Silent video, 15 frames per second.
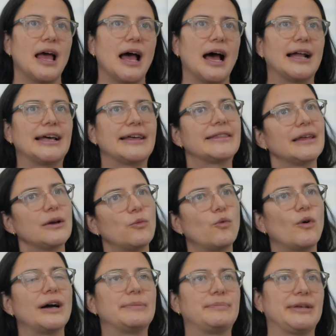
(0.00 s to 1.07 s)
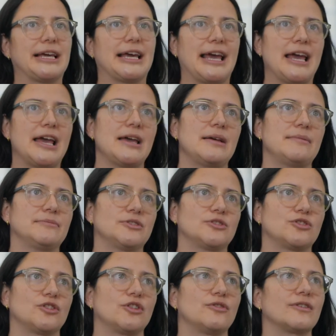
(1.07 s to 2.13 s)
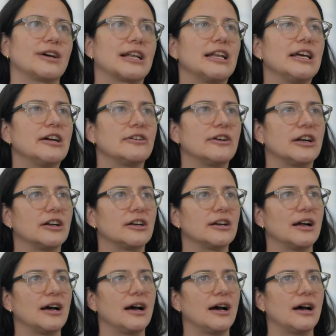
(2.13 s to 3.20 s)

And I think what became sort of clearer